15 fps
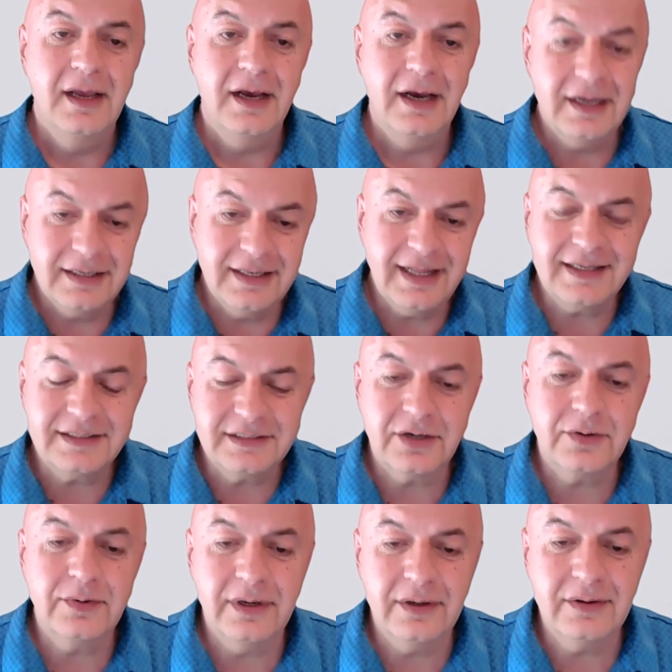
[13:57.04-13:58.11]
And that's the
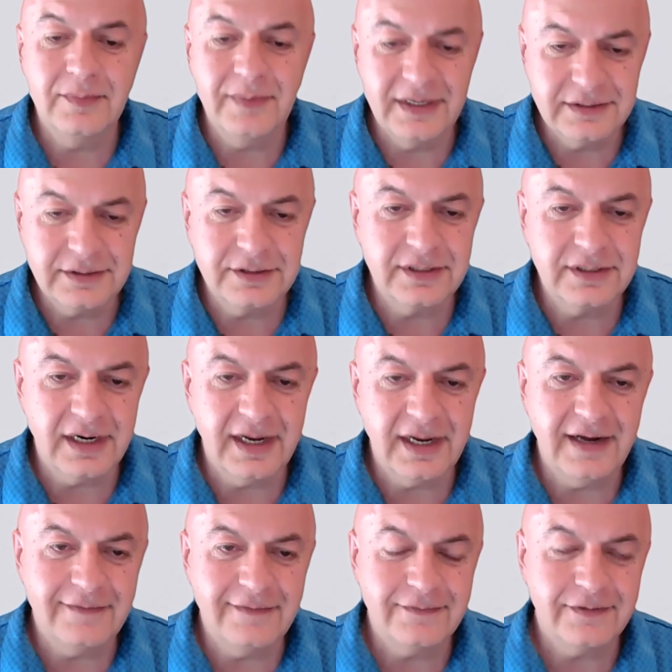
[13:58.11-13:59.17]
critical message that I
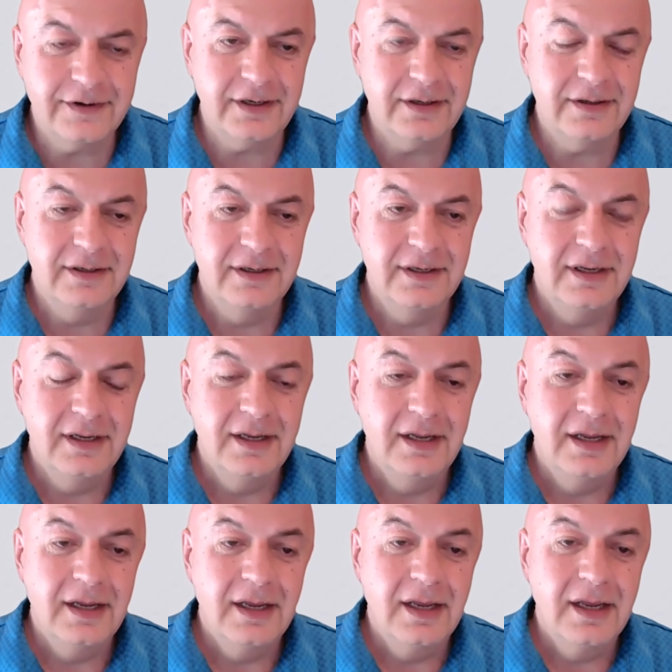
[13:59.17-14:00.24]
have for you.
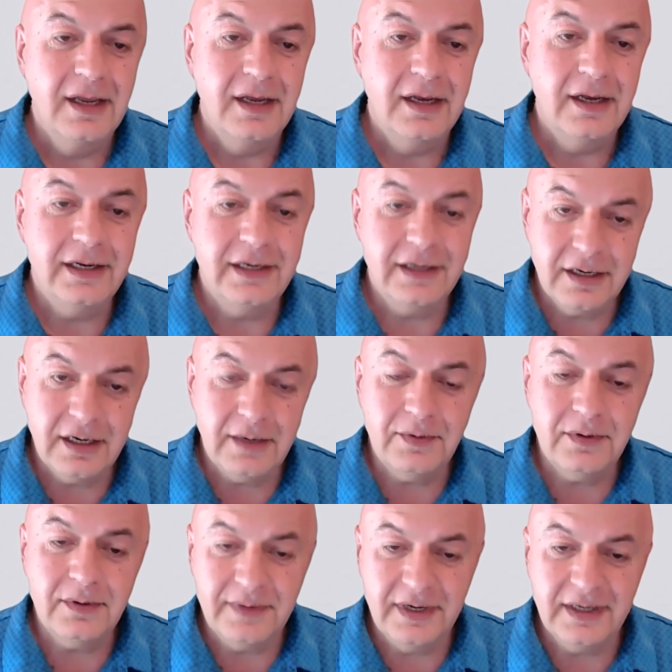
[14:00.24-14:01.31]
In a
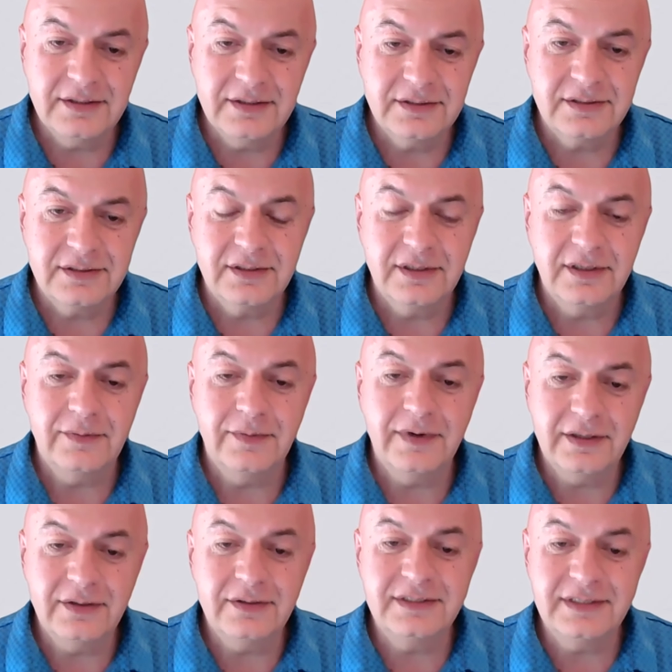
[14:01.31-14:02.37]
couple of months,
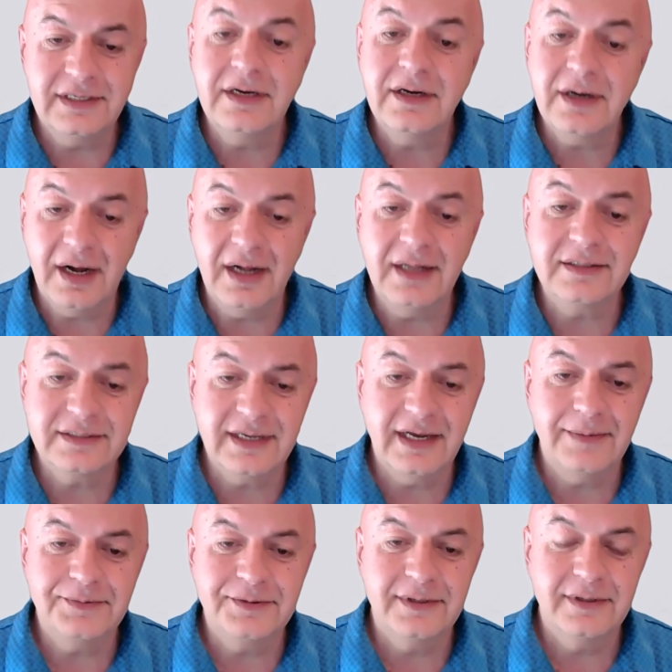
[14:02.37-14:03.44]
when you see
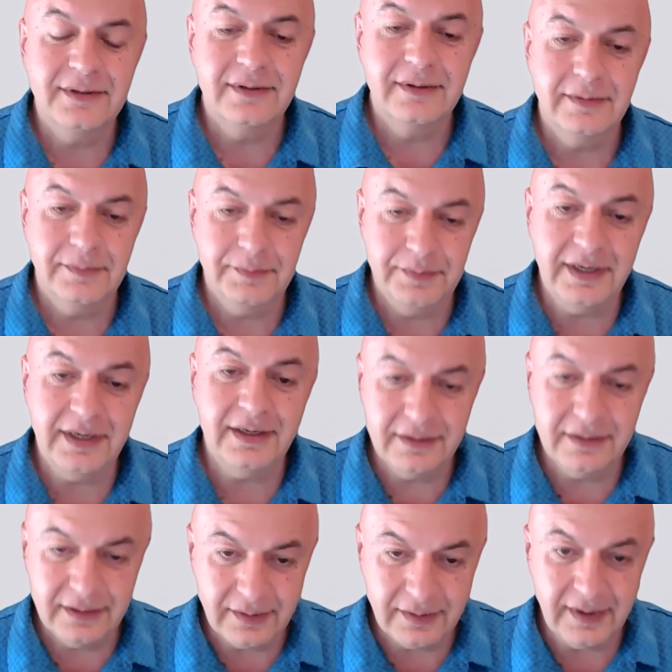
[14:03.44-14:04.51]
concept
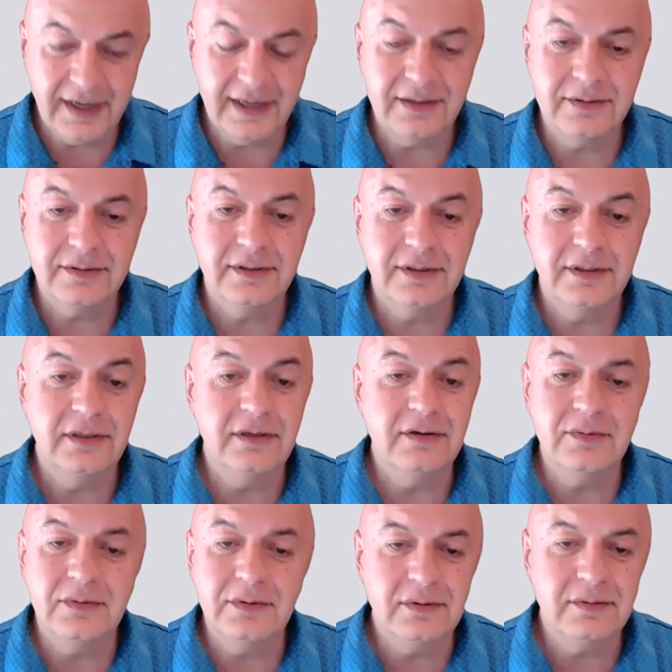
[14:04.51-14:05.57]
being around, you
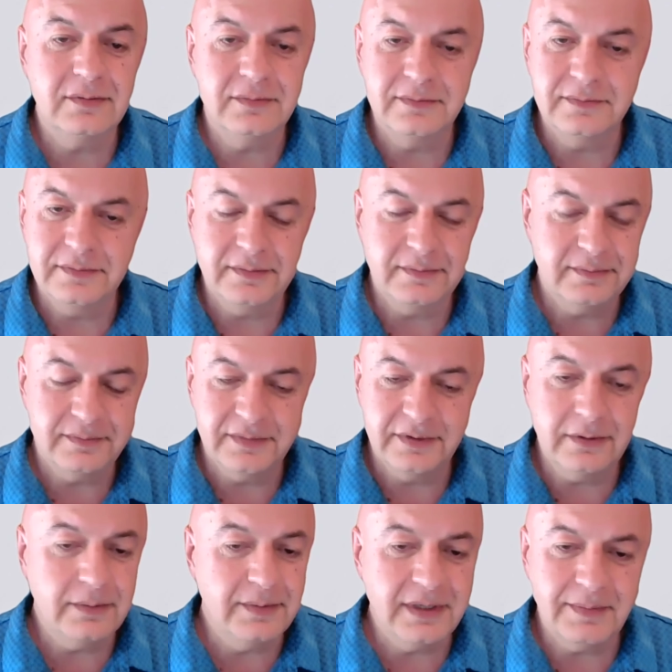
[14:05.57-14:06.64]

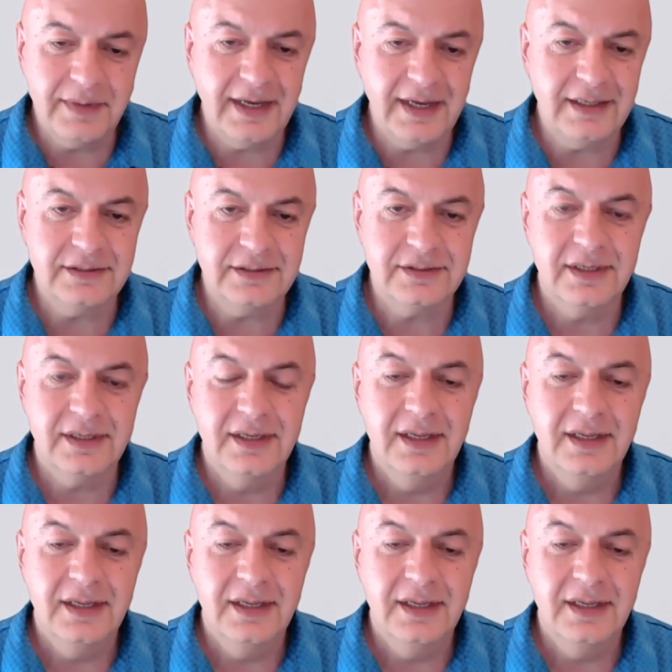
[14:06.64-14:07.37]
will be amazed.